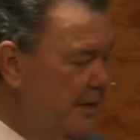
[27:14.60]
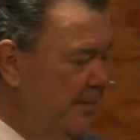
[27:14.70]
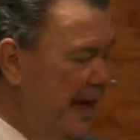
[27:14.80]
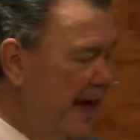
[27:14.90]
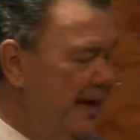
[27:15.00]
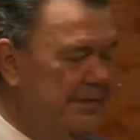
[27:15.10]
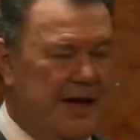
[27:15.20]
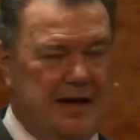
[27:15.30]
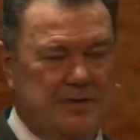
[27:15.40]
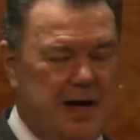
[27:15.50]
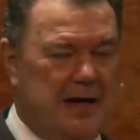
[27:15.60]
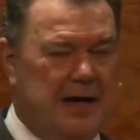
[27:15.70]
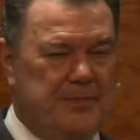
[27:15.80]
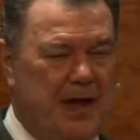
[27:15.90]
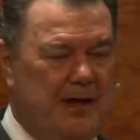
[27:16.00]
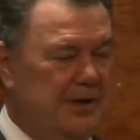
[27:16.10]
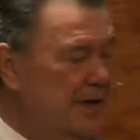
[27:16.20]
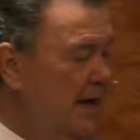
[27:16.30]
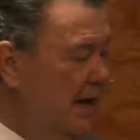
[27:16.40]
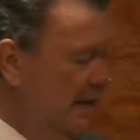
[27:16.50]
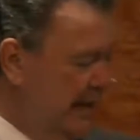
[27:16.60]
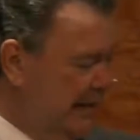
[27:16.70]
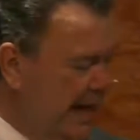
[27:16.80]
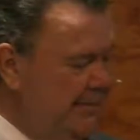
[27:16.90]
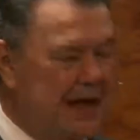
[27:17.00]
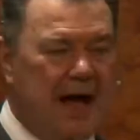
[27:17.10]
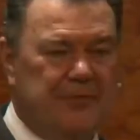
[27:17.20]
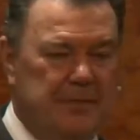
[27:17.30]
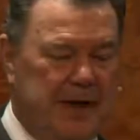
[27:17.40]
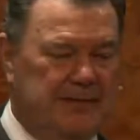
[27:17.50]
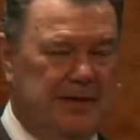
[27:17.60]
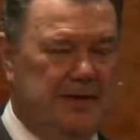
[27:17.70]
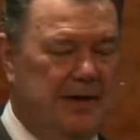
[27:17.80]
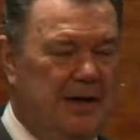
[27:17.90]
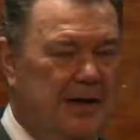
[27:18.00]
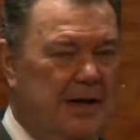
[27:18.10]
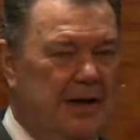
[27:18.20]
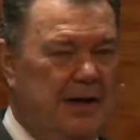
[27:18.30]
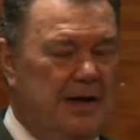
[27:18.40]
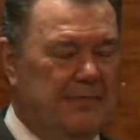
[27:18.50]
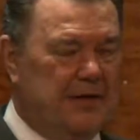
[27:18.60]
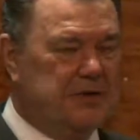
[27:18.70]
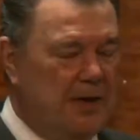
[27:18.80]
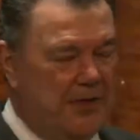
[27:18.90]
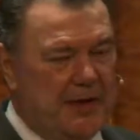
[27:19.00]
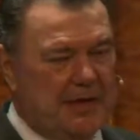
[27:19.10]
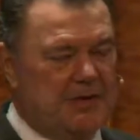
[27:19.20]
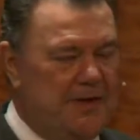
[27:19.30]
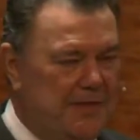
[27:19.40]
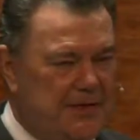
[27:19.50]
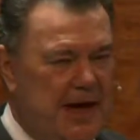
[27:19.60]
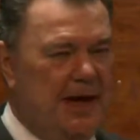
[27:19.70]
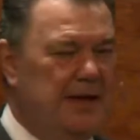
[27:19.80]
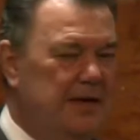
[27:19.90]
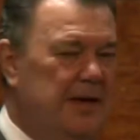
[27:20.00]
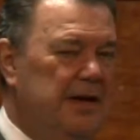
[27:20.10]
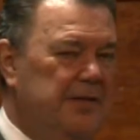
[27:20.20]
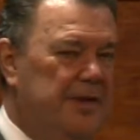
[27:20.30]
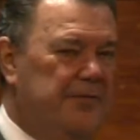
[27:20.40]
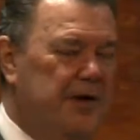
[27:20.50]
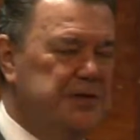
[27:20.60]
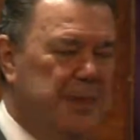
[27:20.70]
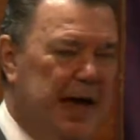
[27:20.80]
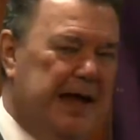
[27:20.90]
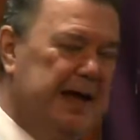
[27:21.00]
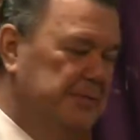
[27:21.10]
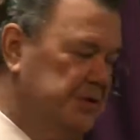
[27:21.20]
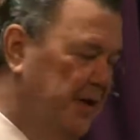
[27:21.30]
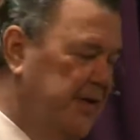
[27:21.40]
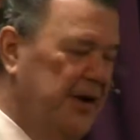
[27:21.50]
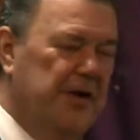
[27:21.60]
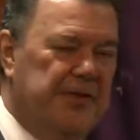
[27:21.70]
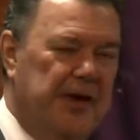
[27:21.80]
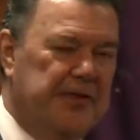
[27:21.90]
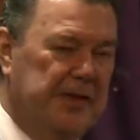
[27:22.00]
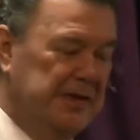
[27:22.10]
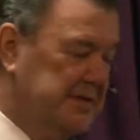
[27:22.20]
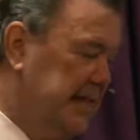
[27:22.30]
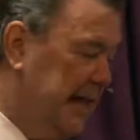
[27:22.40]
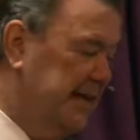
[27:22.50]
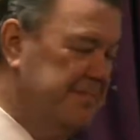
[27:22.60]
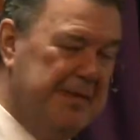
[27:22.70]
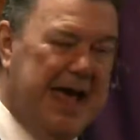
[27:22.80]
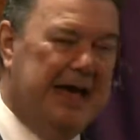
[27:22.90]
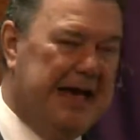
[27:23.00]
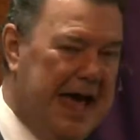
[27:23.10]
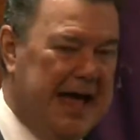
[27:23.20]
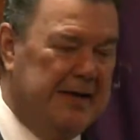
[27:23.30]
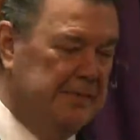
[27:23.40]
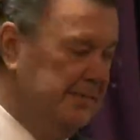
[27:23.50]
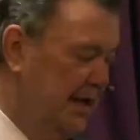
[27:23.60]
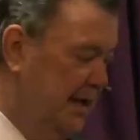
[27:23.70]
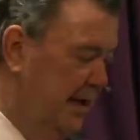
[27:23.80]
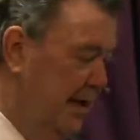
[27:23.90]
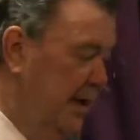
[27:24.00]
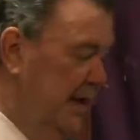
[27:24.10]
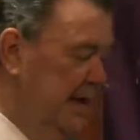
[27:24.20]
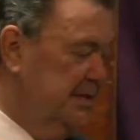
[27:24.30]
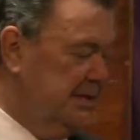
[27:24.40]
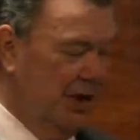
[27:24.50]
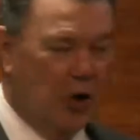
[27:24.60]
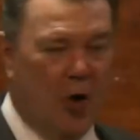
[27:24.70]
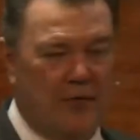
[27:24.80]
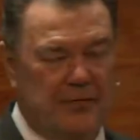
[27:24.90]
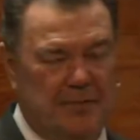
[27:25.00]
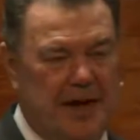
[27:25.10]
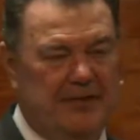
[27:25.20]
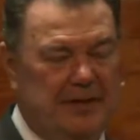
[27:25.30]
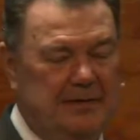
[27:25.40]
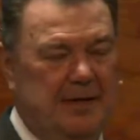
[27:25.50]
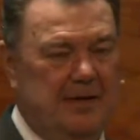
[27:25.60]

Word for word: the man that ascended up to heaven, that came down from heaven. 1 Corinthians 15, the first man Adam was of the earth earthy. The second man Adam is the Lord from heaven.